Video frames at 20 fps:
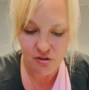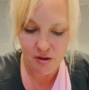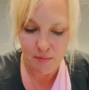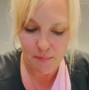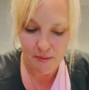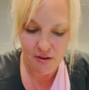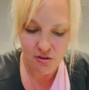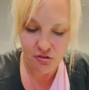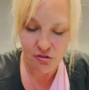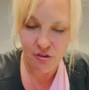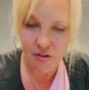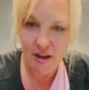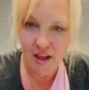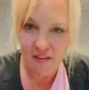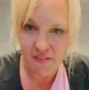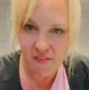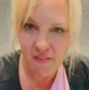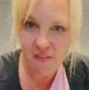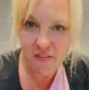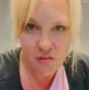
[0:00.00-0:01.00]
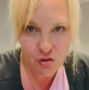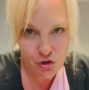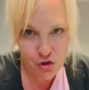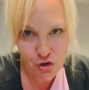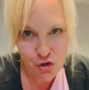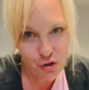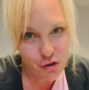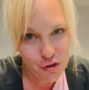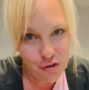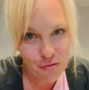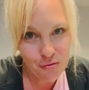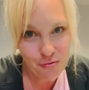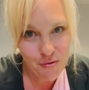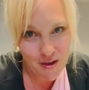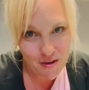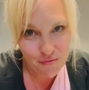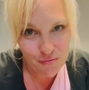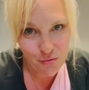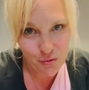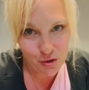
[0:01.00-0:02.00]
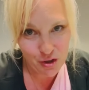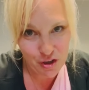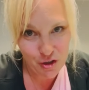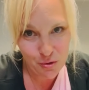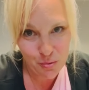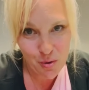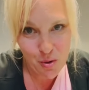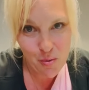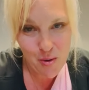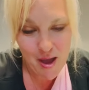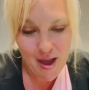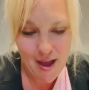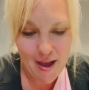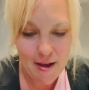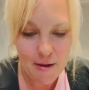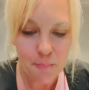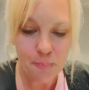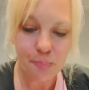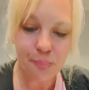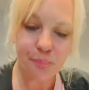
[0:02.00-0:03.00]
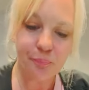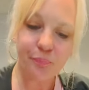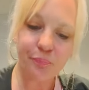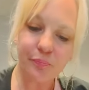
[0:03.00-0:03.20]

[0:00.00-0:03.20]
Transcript: and make sure it has a secure fit for you, okay?